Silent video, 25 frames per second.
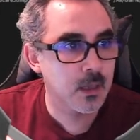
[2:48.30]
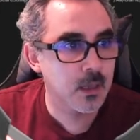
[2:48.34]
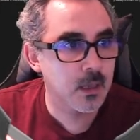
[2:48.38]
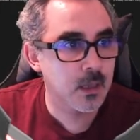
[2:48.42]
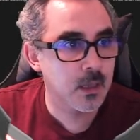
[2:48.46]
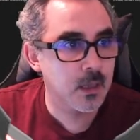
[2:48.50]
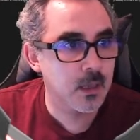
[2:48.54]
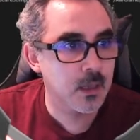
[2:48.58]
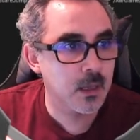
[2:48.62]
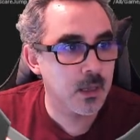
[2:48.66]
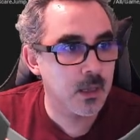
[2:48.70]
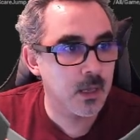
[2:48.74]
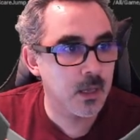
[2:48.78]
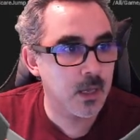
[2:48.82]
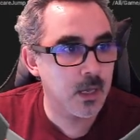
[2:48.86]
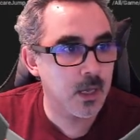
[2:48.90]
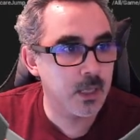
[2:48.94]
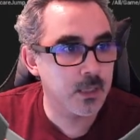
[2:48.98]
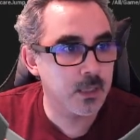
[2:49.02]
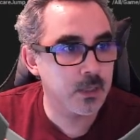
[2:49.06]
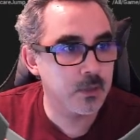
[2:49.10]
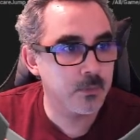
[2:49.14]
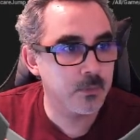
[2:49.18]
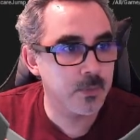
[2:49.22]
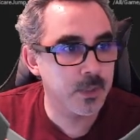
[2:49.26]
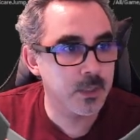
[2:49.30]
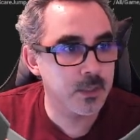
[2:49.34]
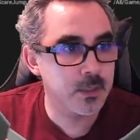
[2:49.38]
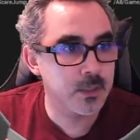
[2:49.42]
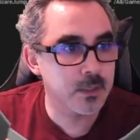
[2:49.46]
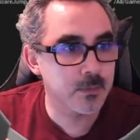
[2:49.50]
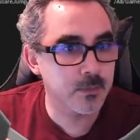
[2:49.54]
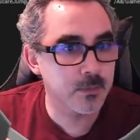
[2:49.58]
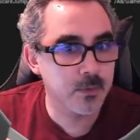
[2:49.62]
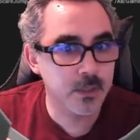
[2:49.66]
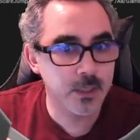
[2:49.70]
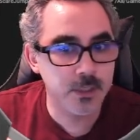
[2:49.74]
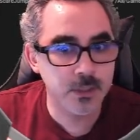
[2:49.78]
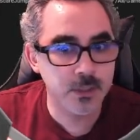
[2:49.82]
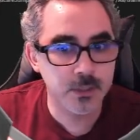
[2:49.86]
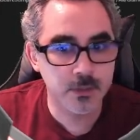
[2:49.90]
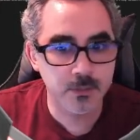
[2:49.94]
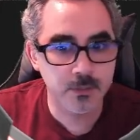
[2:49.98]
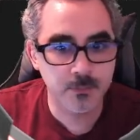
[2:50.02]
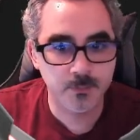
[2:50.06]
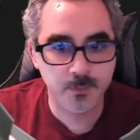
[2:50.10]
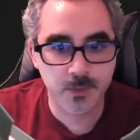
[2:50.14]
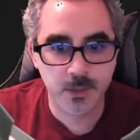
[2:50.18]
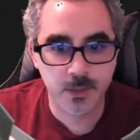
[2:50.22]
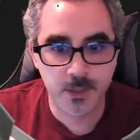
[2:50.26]
add looping interpolation,
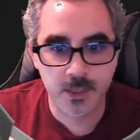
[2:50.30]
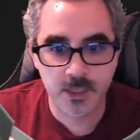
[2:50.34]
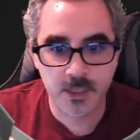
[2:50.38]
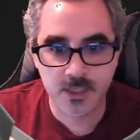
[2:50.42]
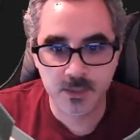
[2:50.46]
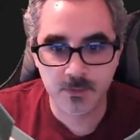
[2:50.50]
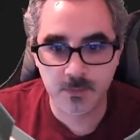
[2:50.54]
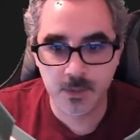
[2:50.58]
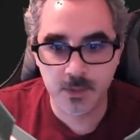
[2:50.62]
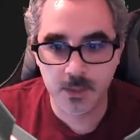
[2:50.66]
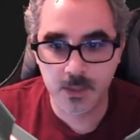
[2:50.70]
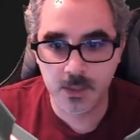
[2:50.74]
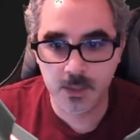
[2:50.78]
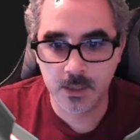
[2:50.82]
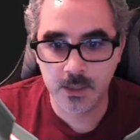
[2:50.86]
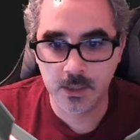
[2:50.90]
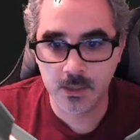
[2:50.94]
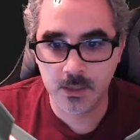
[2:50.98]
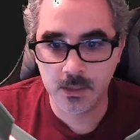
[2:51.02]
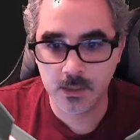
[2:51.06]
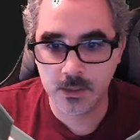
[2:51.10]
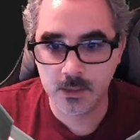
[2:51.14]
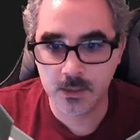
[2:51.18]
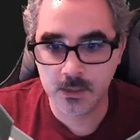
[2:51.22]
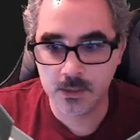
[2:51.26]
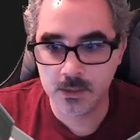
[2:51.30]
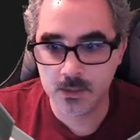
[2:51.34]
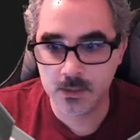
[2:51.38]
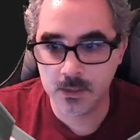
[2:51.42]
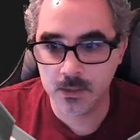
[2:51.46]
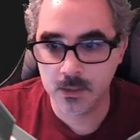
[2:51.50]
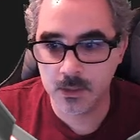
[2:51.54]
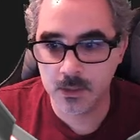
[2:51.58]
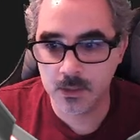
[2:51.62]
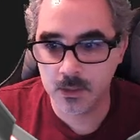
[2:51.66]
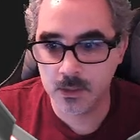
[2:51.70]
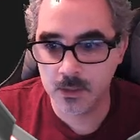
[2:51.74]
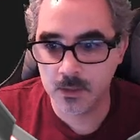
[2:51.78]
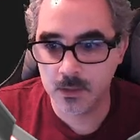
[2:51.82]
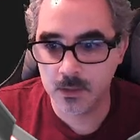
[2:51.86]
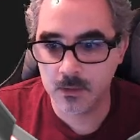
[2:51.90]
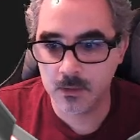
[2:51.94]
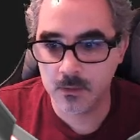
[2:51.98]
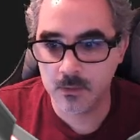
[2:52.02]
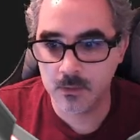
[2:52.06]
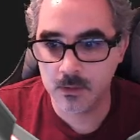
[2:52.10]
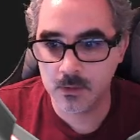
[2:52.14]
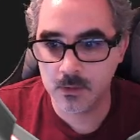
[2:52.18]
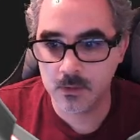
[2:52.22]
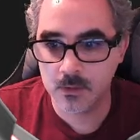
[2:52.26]
and ask me that it's not going
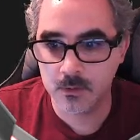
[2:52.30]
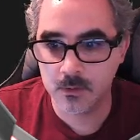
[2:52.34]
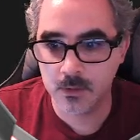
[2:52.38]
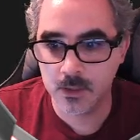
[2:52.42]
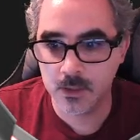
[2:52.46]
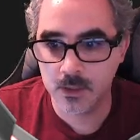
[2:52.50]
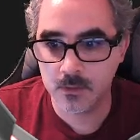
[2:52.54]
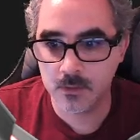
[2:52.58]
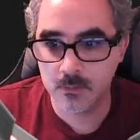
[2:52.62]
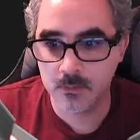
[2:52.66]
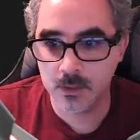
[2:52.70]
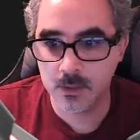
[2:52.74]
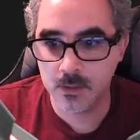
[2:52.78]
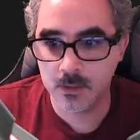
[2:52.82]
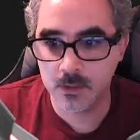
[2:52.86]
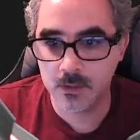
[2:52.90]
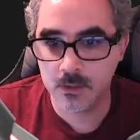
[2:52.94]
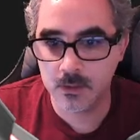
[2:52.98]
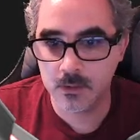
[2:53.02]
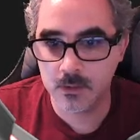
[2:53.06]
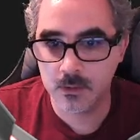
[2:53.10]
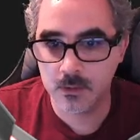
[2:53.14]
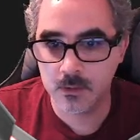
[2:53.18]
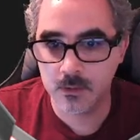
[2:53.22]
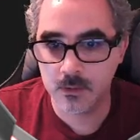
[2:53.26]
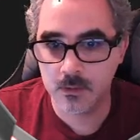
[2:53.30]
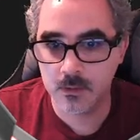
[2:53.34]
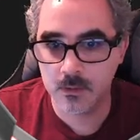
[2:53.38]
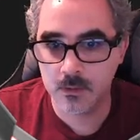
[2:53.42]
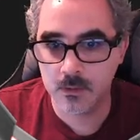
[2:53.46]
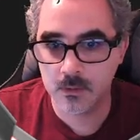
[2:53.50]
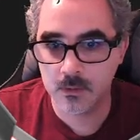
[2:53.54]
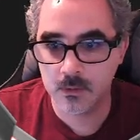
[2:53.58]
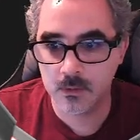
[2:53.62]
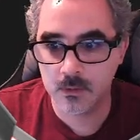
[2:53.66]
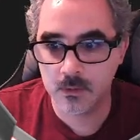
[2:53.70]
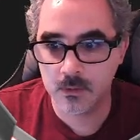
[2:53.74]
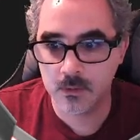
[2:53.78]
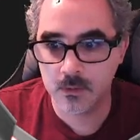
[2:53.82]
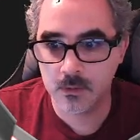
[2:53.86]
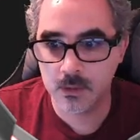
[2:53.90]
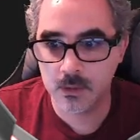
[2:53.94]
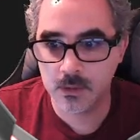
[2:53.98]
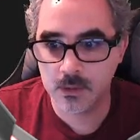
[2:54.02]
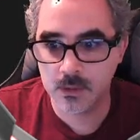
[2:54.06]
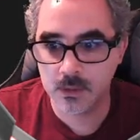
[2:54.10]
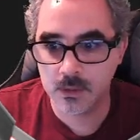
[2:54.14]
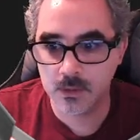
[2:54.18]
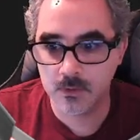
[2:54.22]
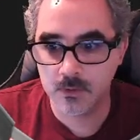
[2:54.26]
to let me
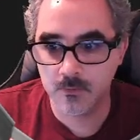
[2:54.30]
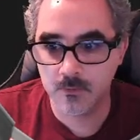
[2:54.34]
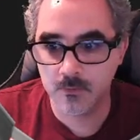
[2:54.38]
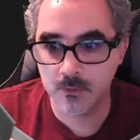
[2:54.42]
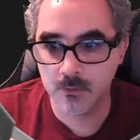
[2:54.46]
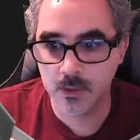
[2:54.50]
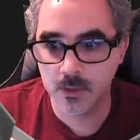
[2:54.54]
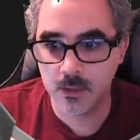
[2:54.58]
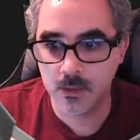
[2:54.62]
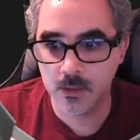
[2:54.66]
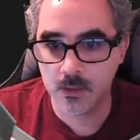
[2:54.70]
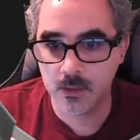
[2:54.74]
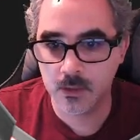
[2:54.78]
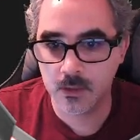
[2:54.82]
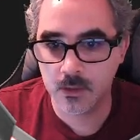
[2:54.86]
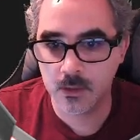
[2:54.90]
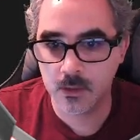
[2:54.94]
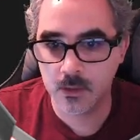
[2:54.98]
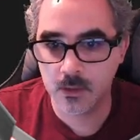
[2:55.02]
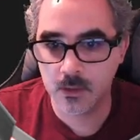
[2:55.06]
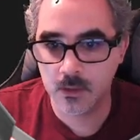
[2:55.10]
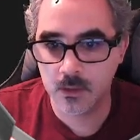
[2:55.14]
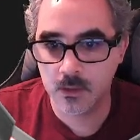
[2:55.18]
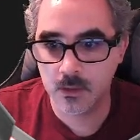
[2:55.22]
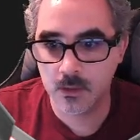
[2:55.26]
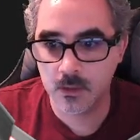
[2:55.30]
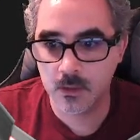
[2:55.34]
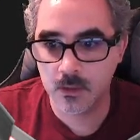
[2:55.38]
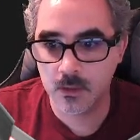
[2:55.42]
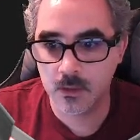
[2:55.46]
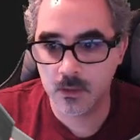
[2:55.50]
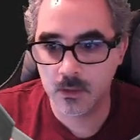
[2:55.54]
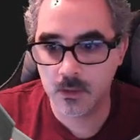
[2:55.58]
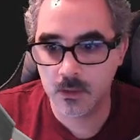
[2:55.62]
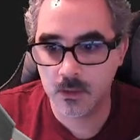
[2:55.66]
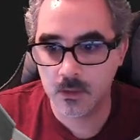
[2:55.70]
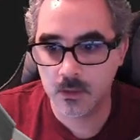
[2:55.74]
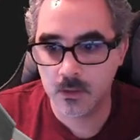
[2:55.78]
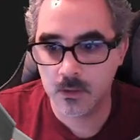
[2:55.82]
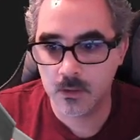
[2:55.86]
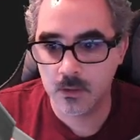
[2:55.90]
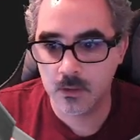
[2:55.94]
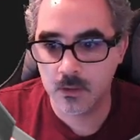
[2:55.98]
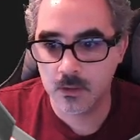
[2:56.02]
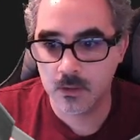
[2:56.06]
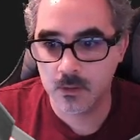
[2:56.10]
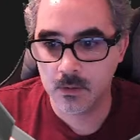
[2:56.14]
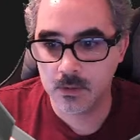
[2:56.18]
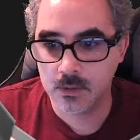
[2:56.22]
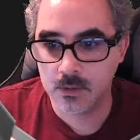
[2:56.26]
transition fine.
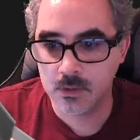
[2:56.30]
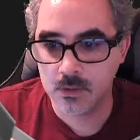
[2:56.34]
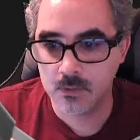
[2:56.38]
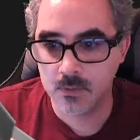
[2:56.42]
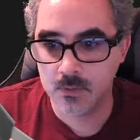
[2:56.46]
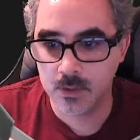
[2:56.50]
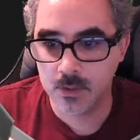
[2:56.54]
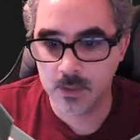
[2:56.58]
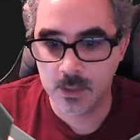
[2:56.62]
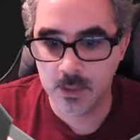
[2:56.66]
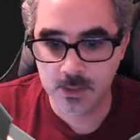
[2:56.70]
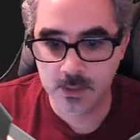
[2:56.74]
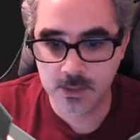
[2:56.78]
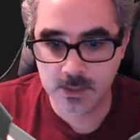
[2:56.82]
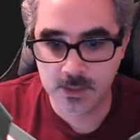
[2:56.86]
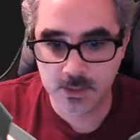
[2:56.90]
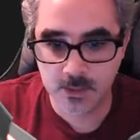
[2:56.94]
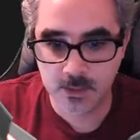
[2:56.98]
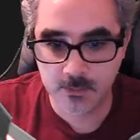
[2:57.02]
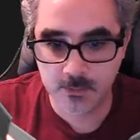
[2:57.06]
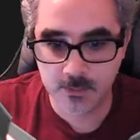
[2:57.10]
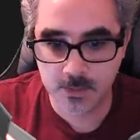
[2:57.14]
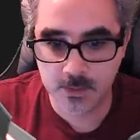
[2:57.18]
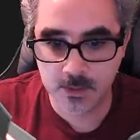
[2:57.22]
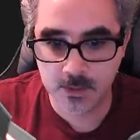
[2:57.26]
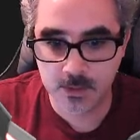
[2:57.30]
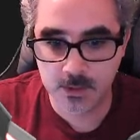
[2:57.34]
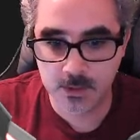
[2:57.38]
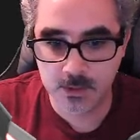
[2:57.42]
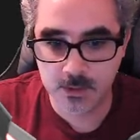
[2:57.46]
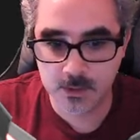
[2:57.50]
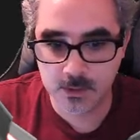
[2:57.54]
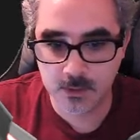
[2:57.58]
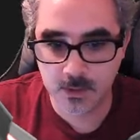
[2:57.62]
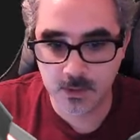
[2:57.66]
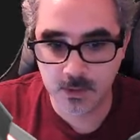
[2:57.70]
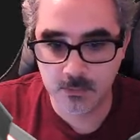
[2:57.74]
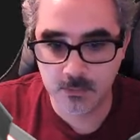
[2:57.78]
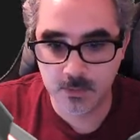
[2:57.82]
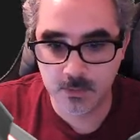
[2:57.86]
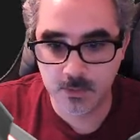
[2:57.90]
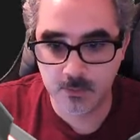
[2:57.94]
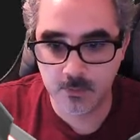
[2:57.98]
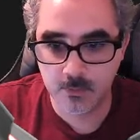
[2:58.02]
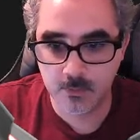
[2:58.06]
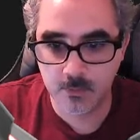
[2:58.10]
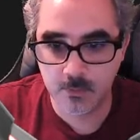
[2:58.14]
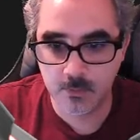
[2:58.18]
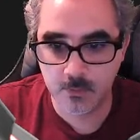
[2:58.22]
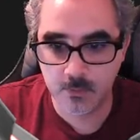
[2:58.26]
It's doing that 17. So let me
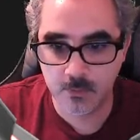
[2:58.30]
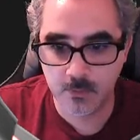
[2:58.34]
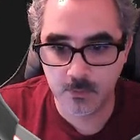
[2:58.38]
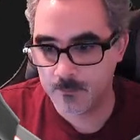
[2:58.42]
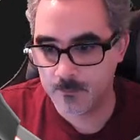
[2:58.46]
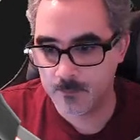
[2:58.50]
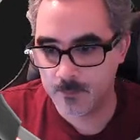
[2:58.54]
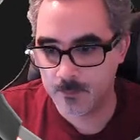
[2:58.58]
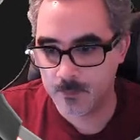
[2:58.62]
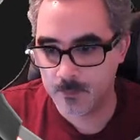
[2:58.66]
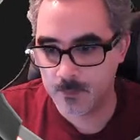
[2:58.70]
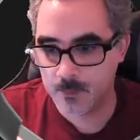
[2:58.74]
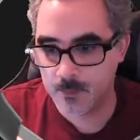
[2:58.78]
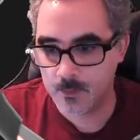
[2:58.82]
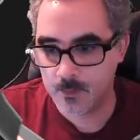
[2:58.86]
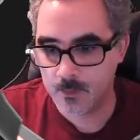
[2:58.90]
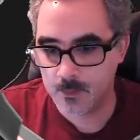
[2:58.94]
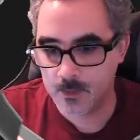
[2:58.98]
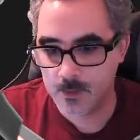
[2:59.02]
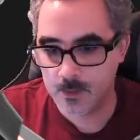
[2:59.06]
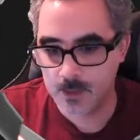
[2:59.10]
remove that.